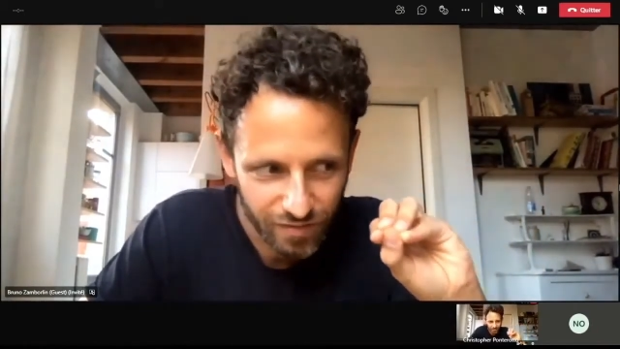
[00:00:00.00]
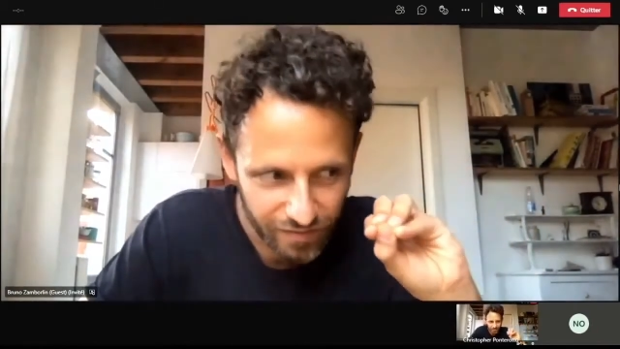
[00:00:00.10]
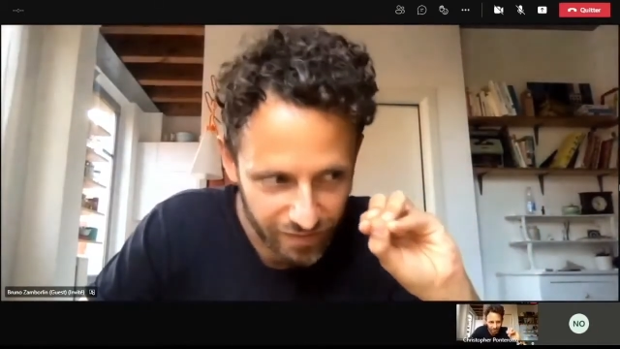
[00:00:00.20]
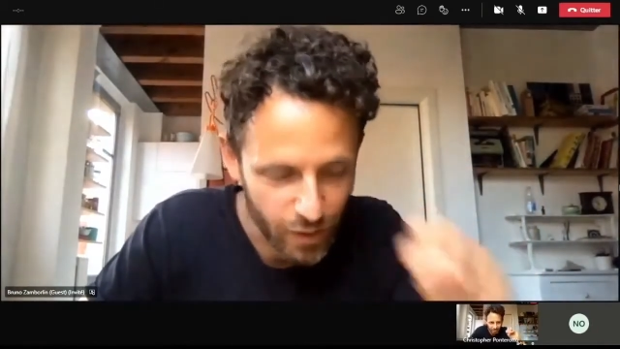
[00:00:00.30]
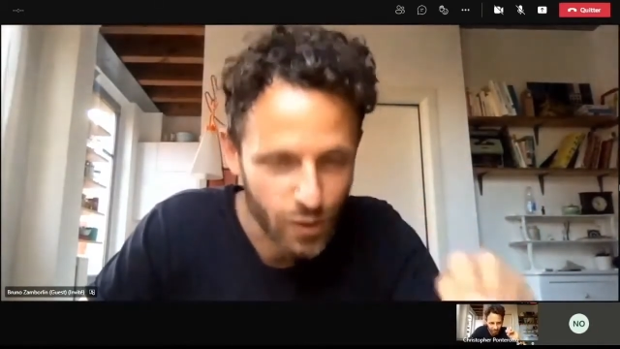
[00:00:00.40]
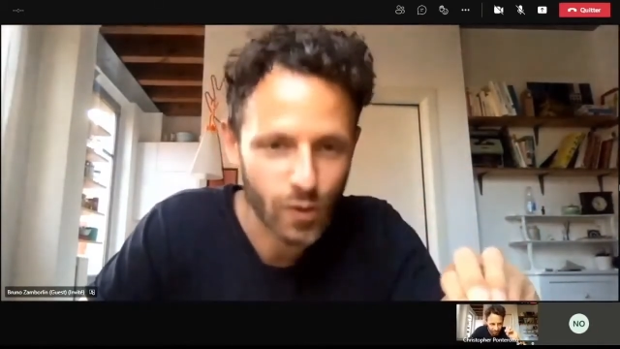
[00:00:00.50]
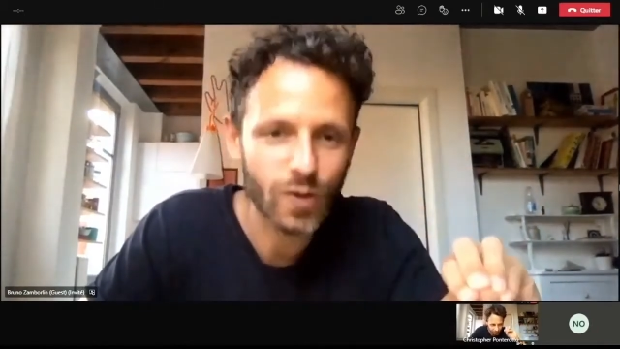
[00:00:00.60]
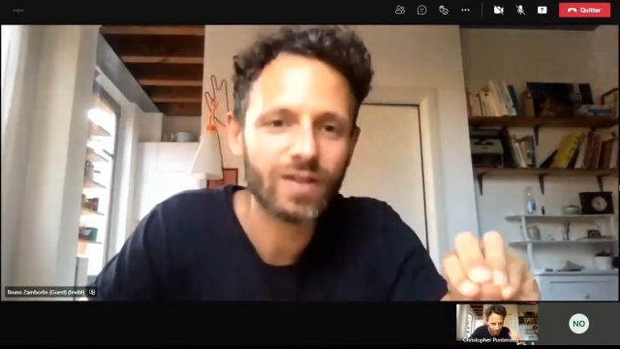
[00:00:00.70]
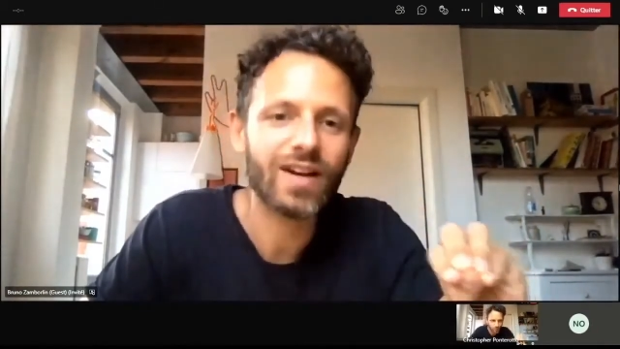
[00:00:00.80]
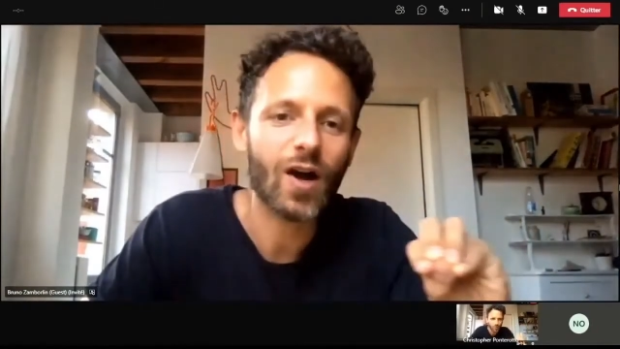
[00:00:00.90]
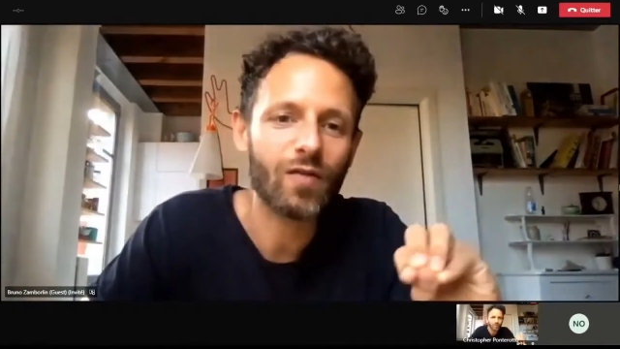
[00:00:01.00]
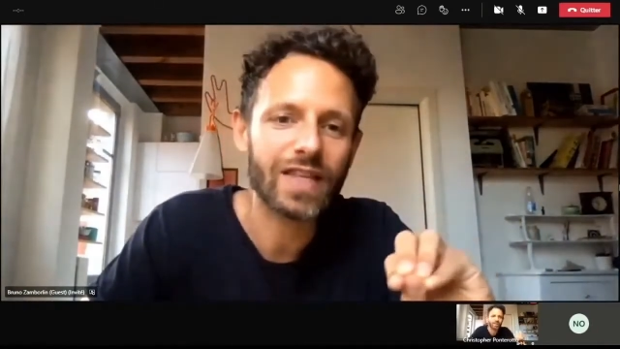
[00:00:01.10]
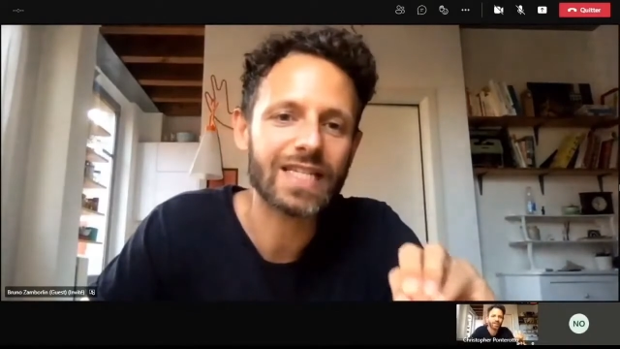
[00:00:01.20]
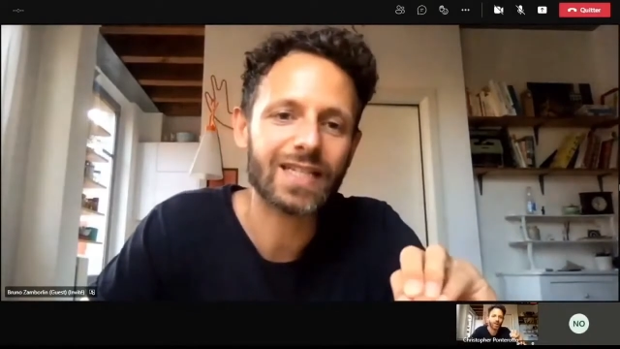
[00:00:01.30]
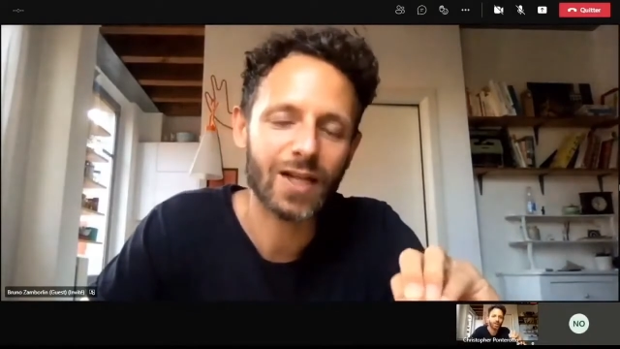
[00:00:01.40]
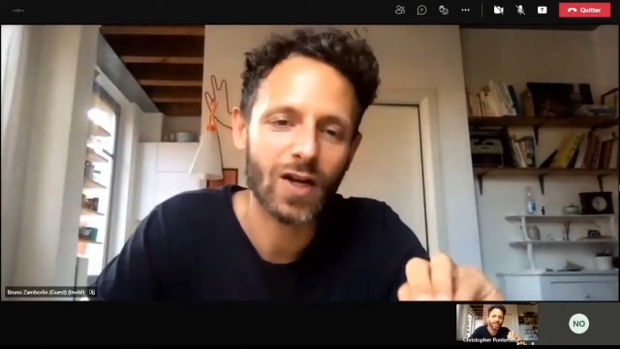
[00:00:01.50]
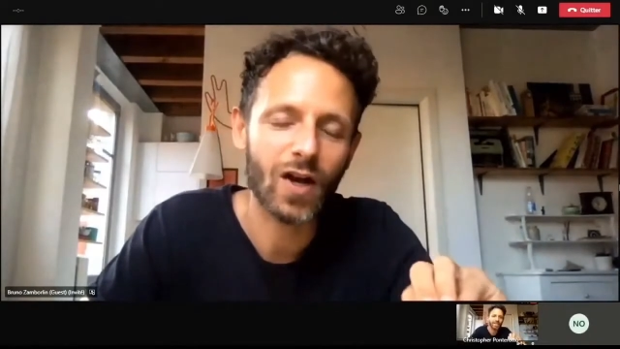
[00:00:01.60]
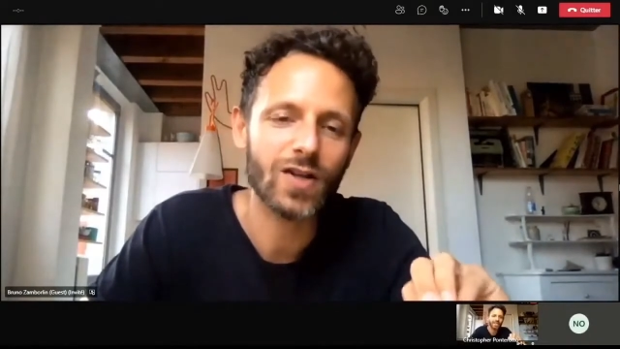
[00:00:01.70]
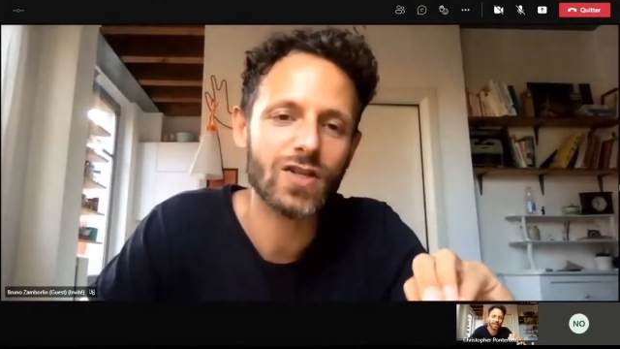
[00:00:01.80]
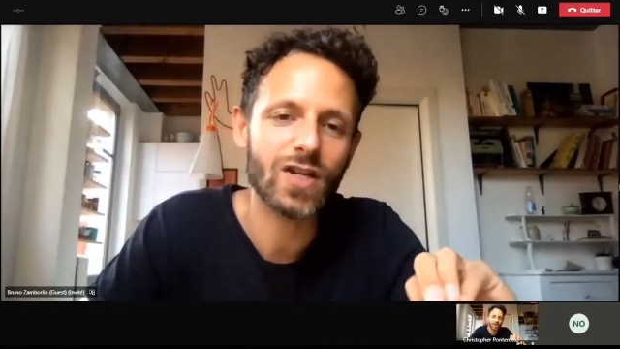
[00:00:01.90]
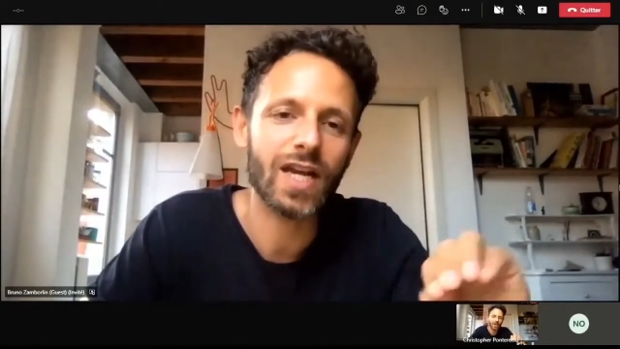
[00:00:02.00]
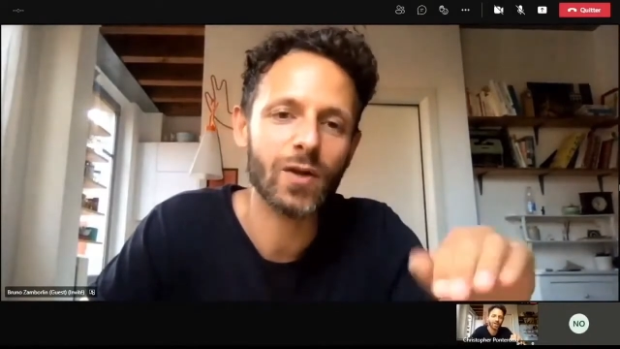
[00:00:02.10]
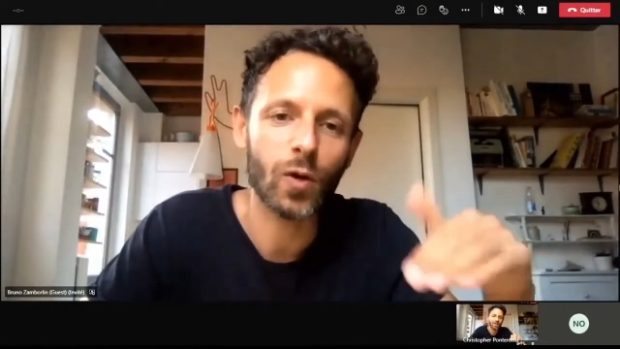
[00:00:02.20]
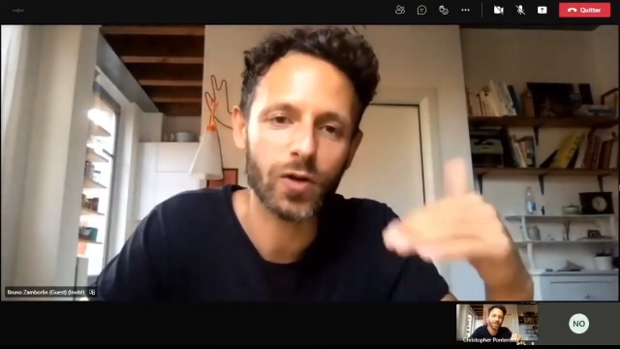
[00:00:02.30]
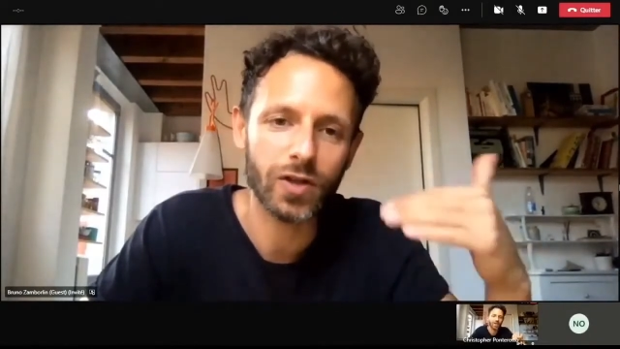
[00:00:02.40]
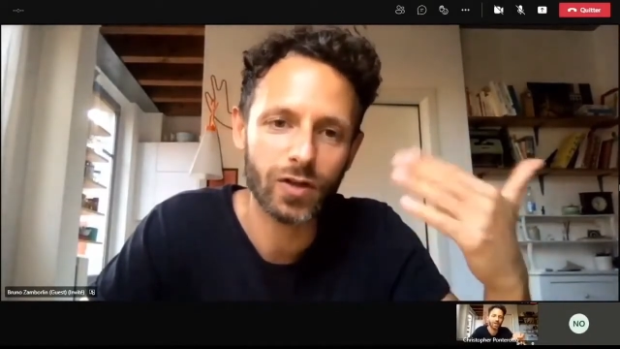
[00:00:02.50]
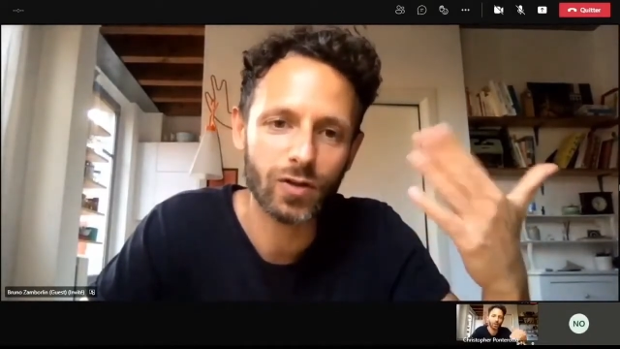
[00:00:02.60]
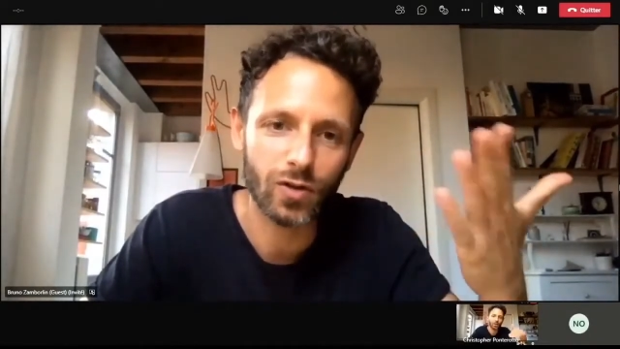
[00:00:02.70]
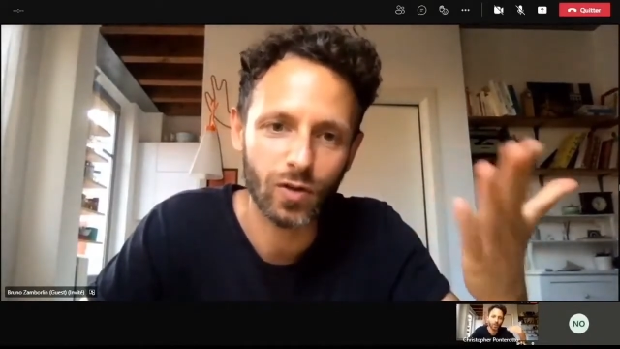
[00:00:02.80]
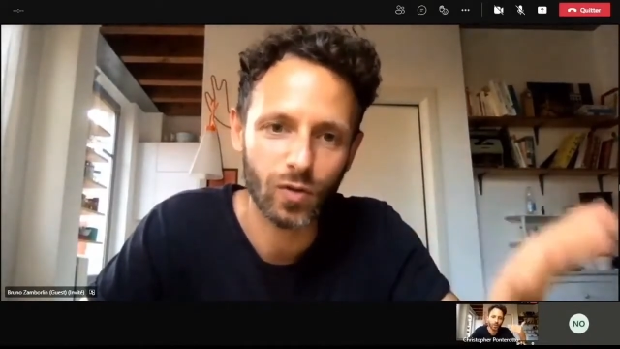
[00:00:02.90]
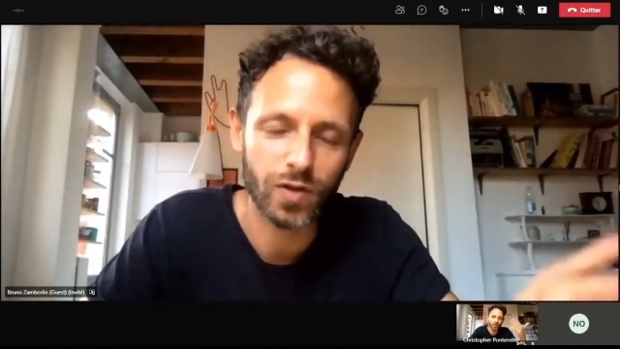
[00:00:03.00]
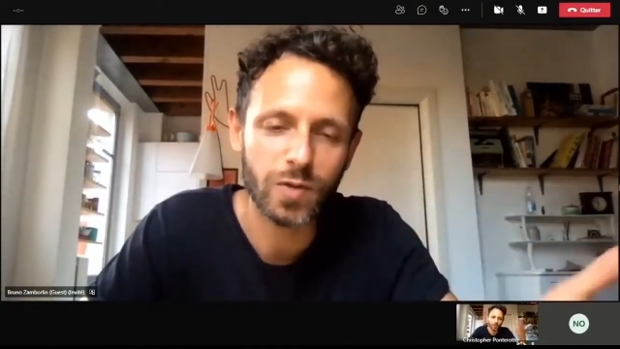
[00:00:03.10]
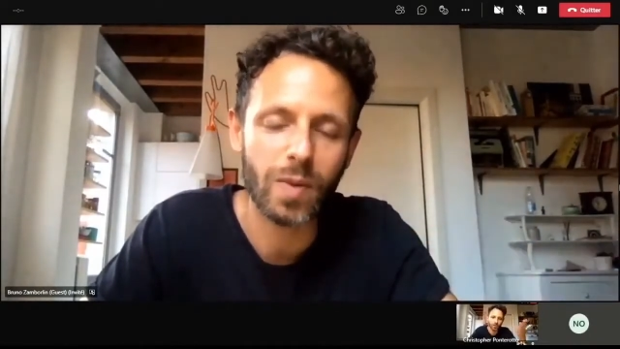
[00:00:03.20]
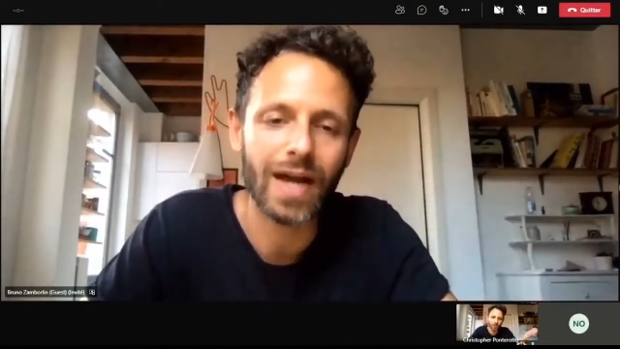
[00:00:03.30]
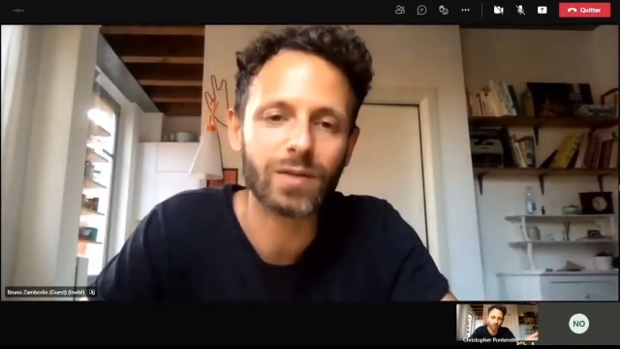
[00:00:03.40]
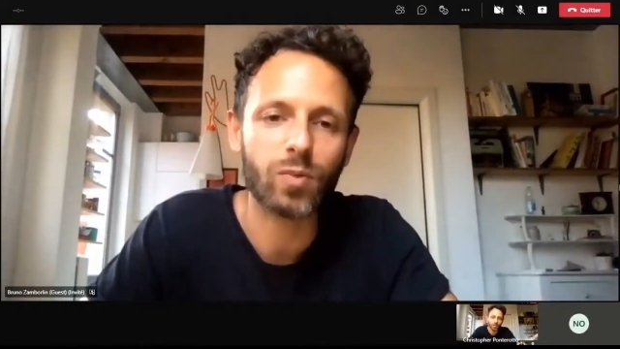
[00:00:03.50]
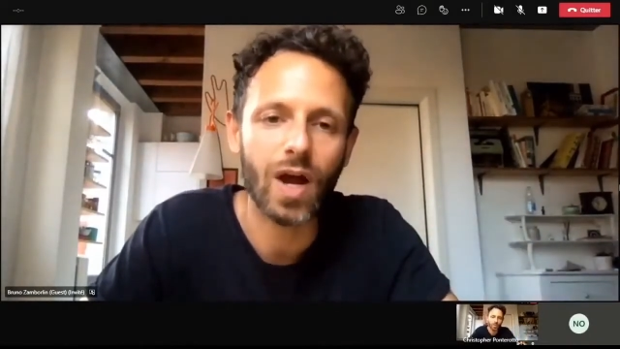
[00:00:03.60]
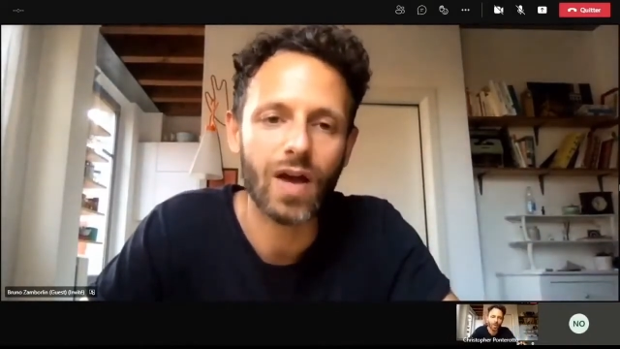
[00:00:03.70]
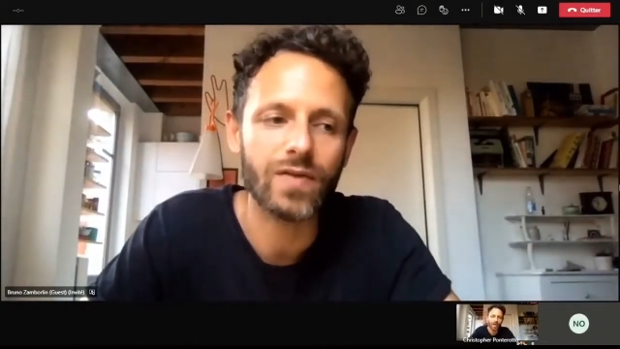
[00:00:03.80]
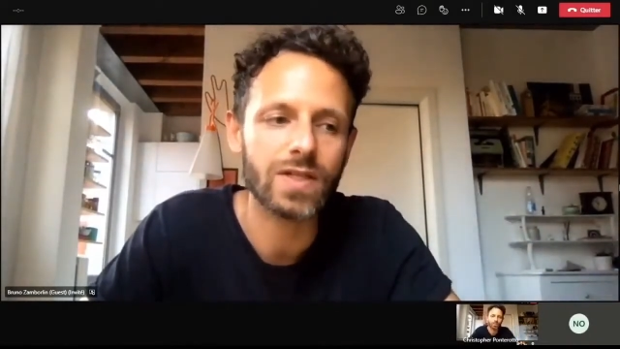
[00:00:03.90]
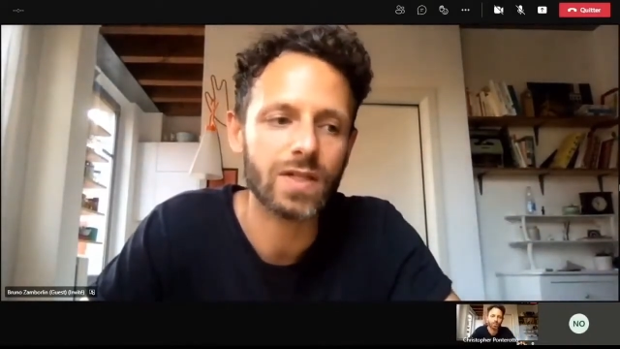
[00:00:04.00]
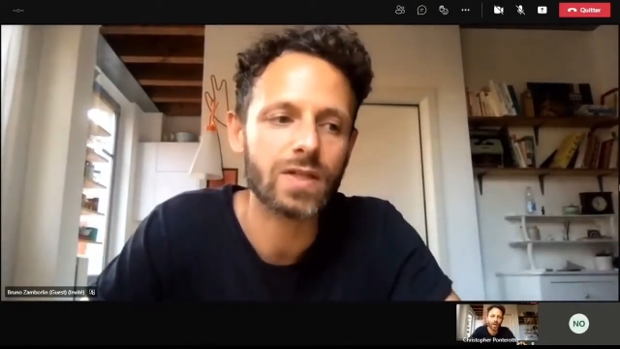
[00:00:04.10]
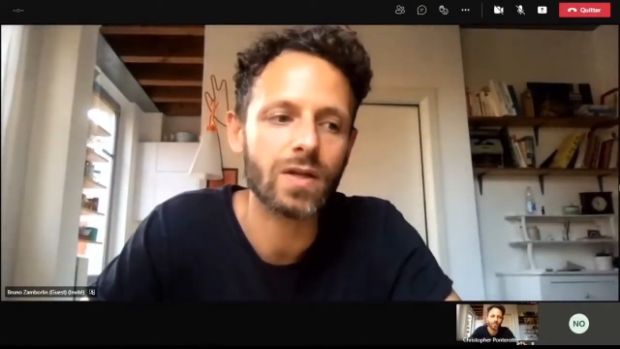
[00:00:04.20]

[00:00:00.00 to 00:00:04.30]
feature of this technology in order to respect privacy.